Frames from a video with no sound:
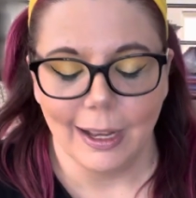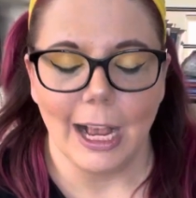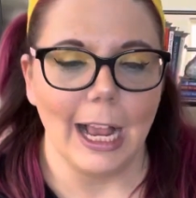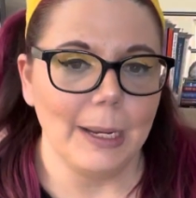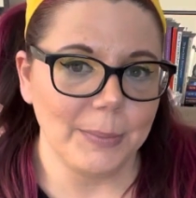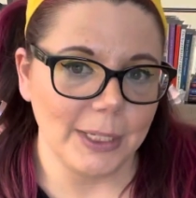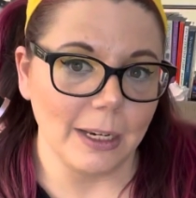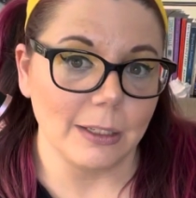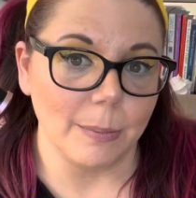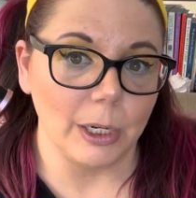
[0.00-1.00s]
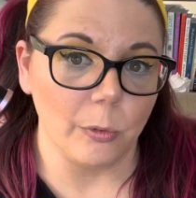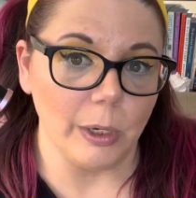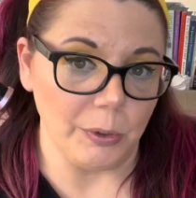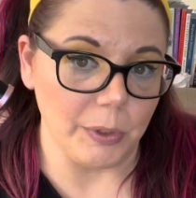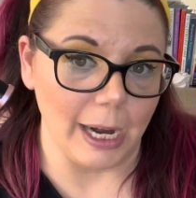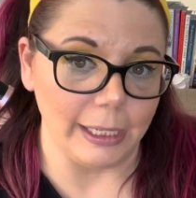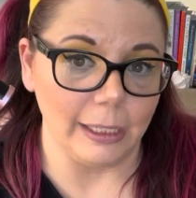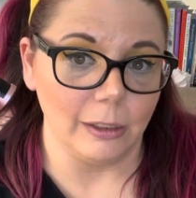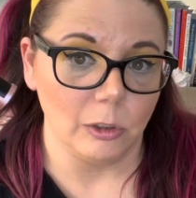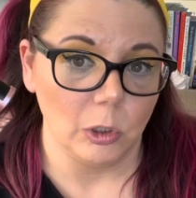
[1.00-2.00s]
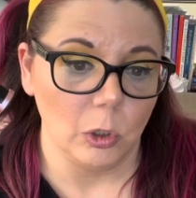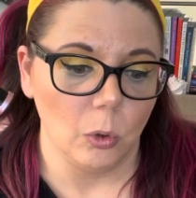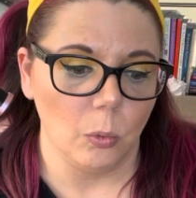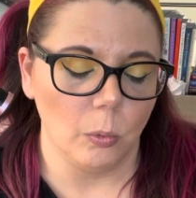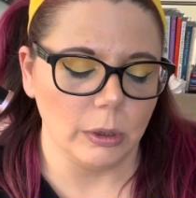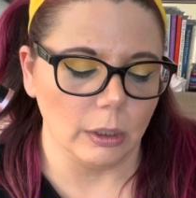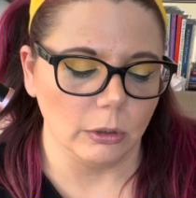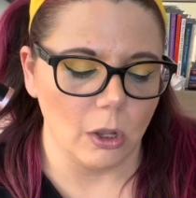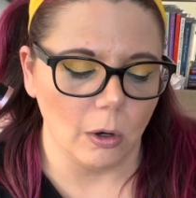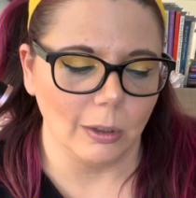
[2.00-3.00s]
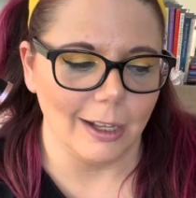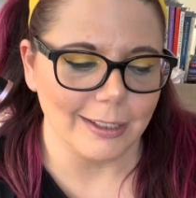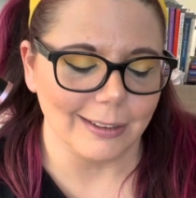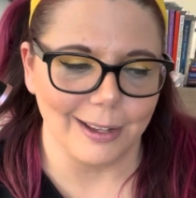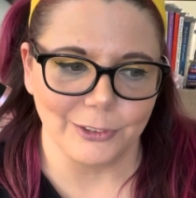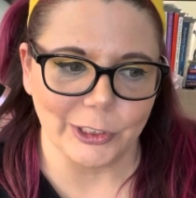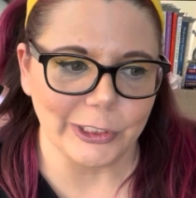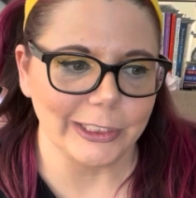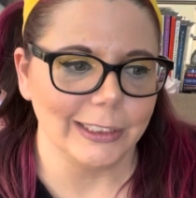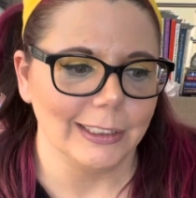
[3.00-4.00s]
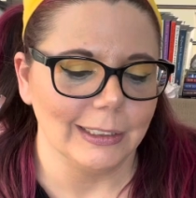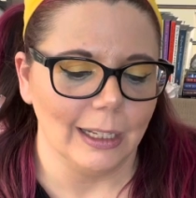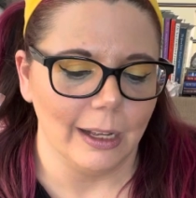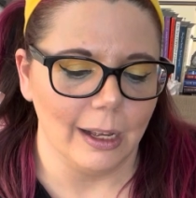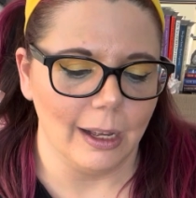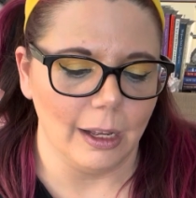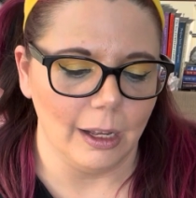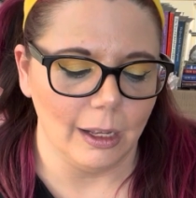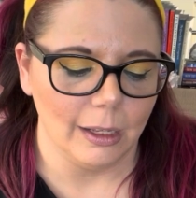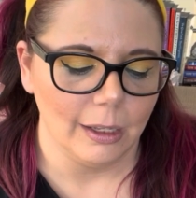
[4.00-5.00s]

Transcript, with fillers: I'm seeing somebody reuniting with the long lost lover, uh,